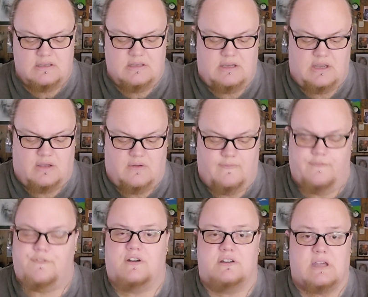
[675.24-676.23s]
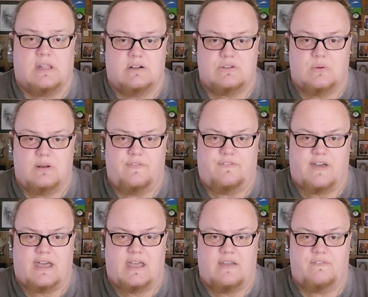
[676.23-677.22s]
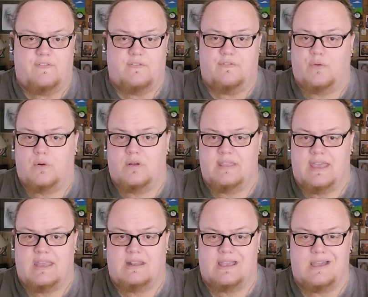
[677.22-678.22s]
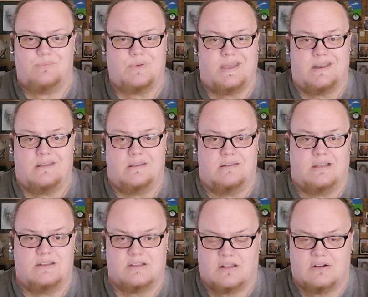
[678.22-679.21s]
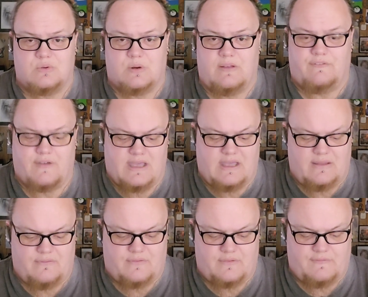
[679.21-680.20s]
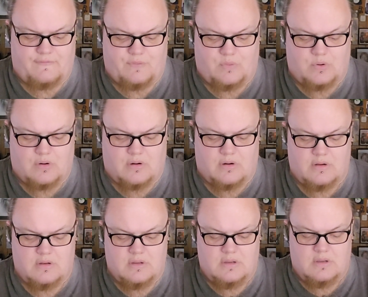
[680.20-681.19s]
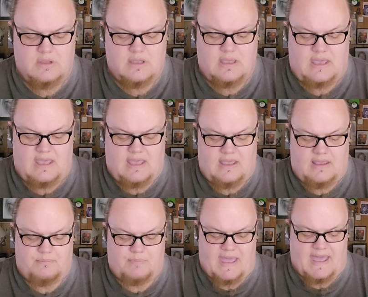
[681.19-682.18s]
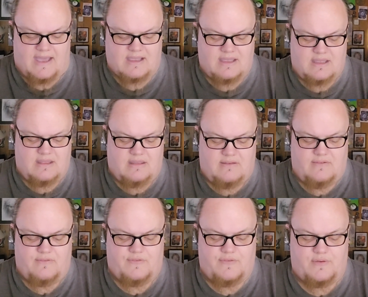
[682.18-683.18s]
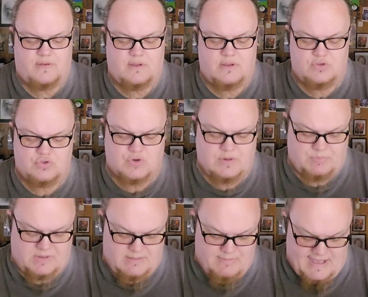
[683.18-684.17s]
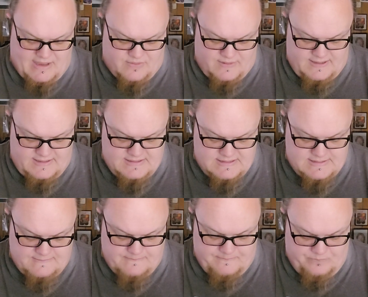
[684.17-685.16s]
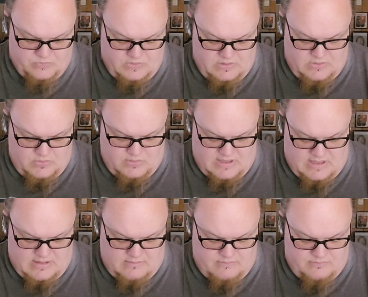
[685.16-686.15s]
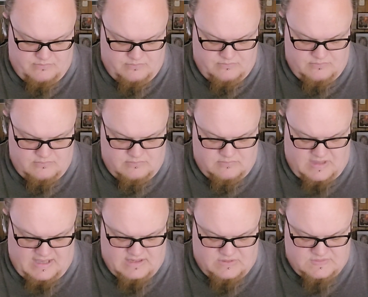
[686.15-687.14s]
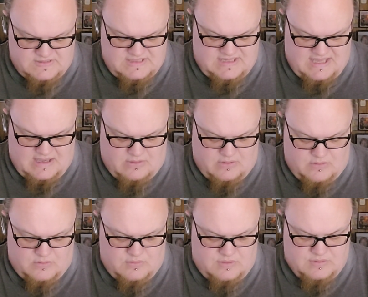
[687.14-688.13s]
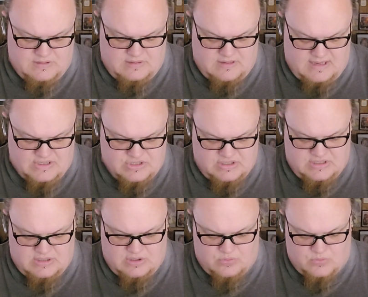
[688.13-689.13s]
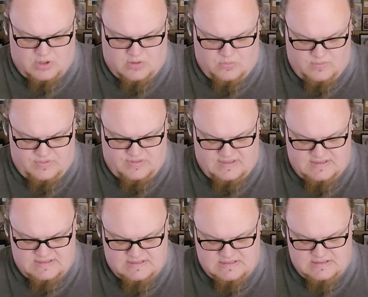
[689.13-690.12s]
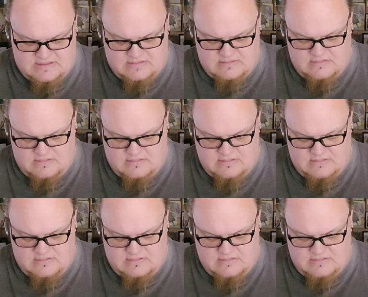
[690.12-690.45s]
for $1.25 for the headlamp and $1.25 for a pack of AAA batteries, I don't see how you can actually go wrong with this.